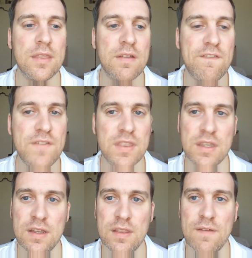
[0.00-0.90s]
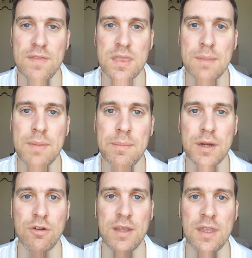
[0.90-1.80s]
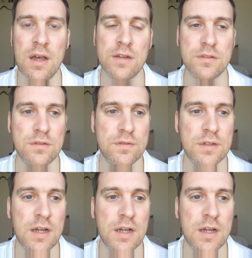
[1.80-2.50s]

the mimicry that Arsenal